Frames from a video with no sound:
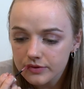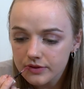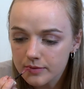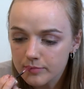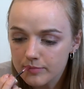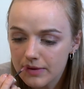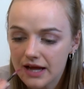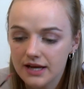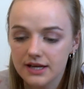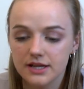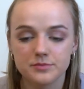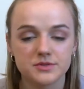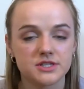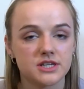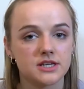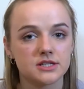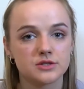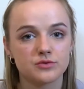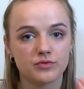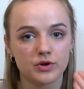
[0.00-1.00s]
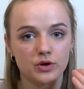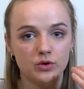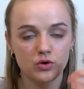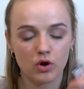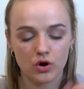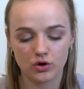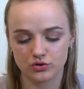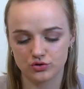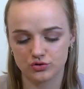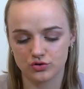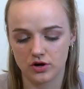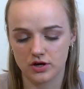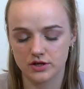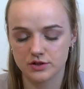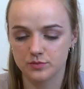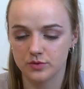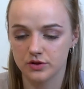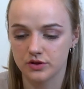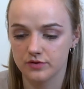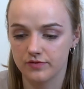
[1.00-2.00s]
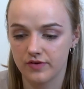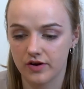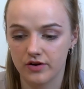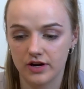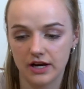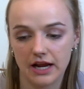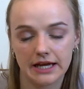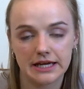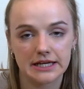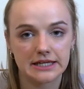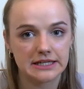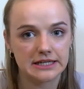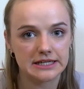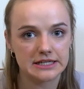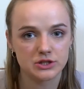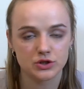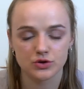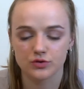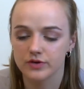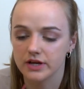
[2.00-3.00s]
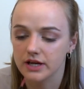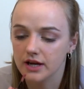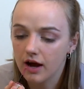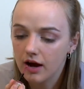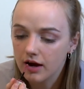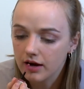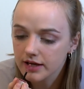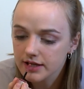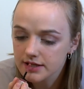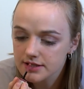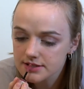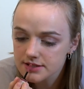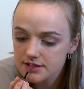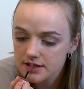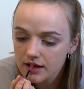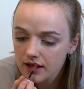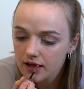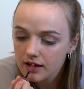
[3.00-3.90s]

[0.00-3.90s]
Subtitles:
The matte lipstick is a real contrast with the very glittery eyes.